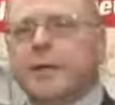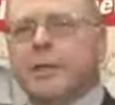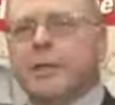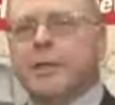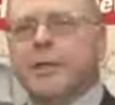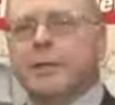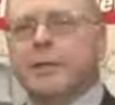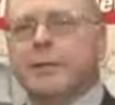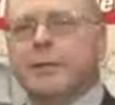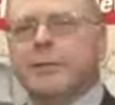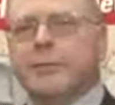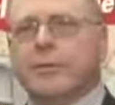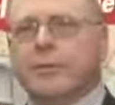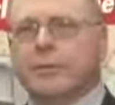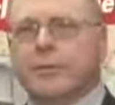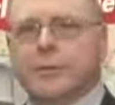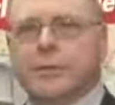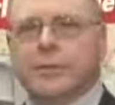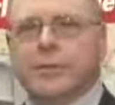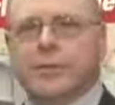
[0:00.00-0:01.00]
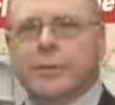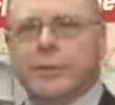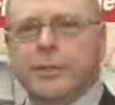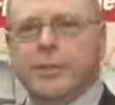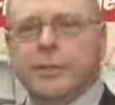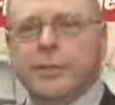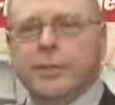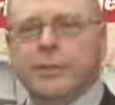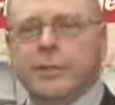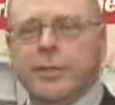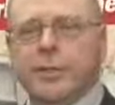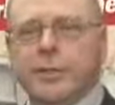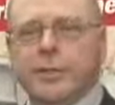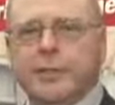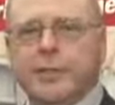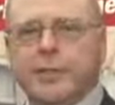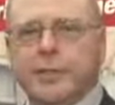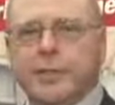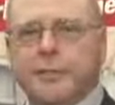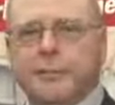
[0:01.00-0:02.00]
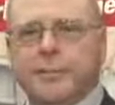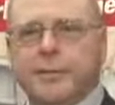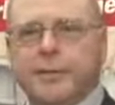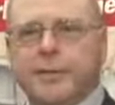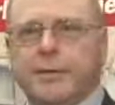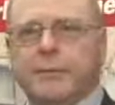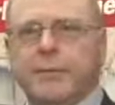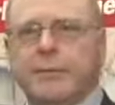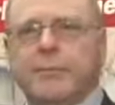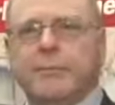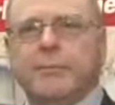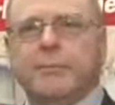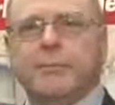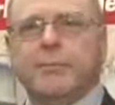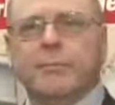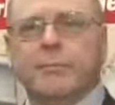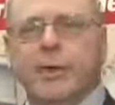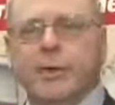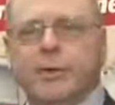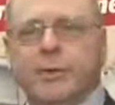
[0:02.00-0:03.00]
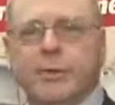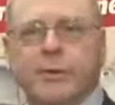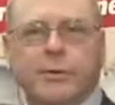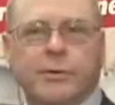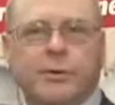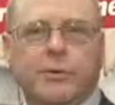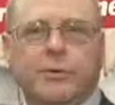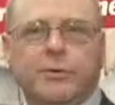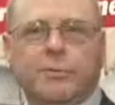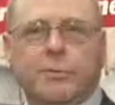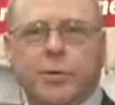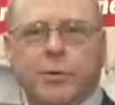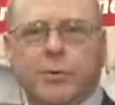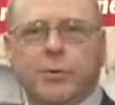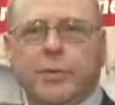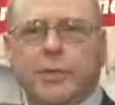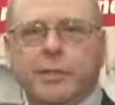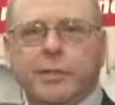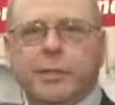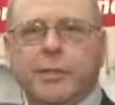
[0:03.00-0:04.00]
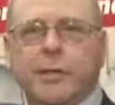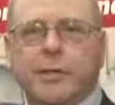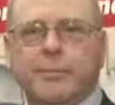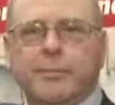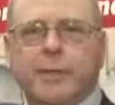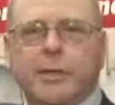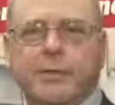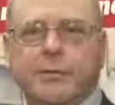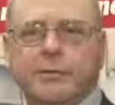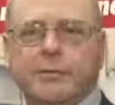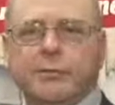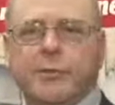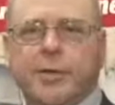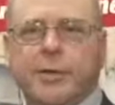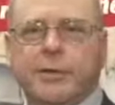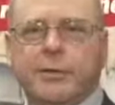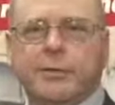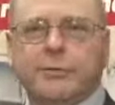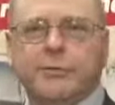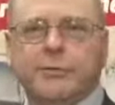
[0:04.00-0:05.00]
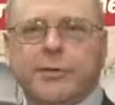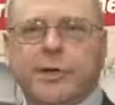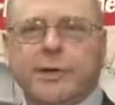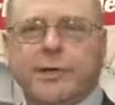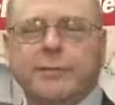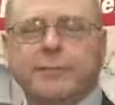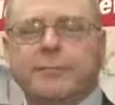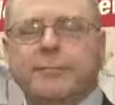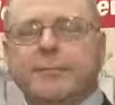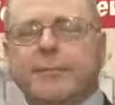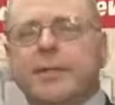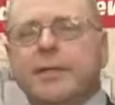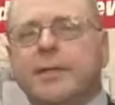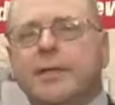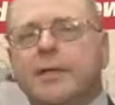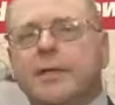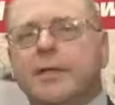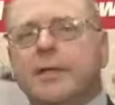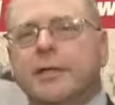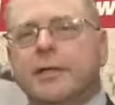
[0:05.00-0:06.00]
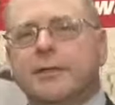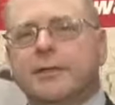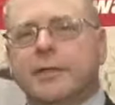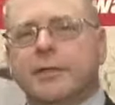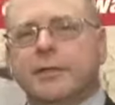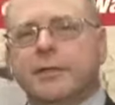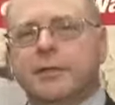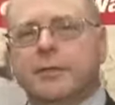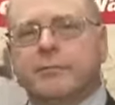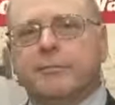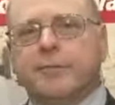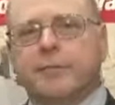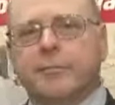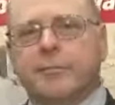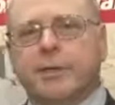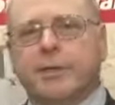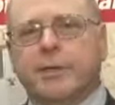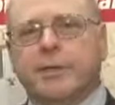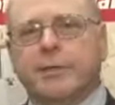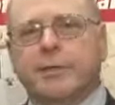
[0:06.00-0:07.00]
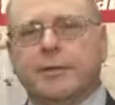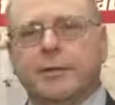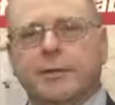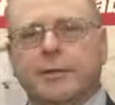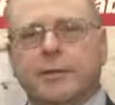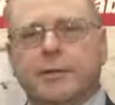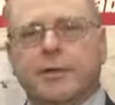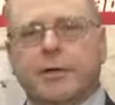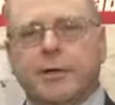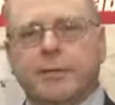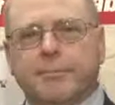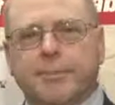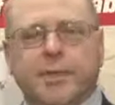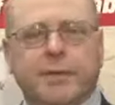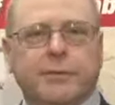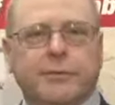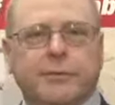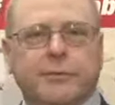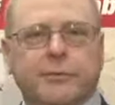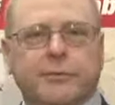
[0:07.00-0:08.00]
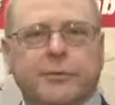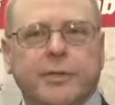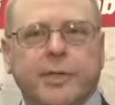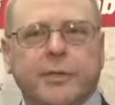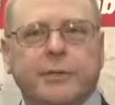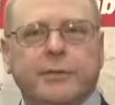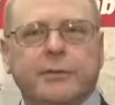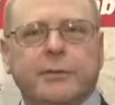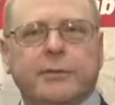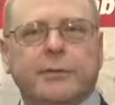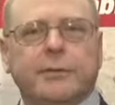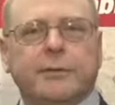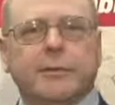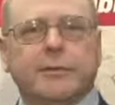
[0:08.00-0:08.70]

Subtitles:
We're a vertically integrated company, making our own molding compounds right on site, taking them from a compounded state